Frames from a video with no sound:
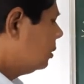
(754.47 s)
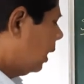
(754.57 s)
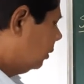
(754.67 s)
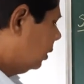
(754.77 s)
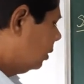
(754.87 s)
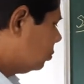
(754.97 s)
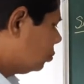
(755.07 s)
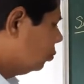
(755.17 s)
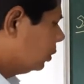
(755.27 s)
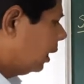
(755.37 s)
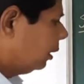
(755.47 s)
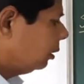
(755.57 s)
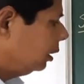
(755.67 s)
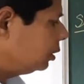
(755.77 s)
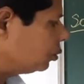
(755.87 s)
and then show that
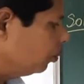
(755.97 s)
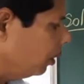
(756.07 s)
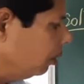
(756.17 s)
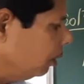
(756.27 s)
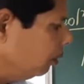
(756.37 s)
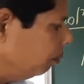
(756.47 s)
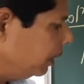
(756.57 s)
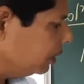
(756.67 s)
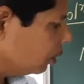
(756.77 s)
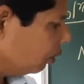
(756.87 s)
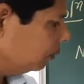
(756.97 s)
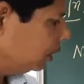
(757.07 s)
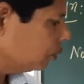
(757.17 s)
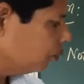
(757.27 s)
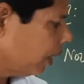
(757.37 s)
these two measure of
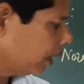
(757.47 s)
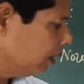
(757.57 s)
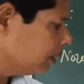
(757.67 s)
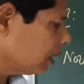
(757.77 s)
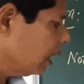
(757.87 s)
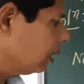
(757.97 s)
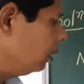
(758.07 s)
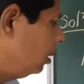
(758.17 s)
these two angles are